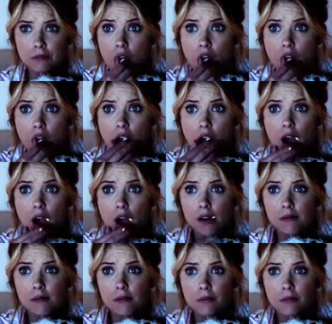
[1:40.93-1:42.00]
shouting
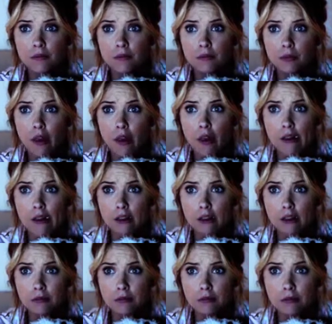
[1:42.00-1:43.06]
beignet or palm de
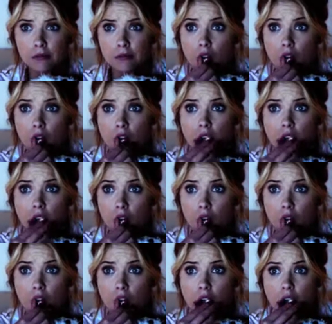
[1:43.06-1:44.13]
glass, totally
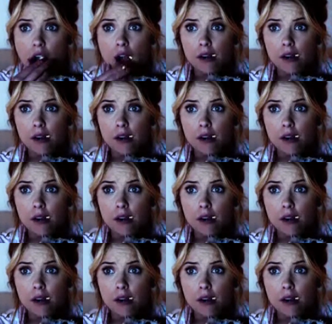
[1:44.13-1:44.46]
buck naked.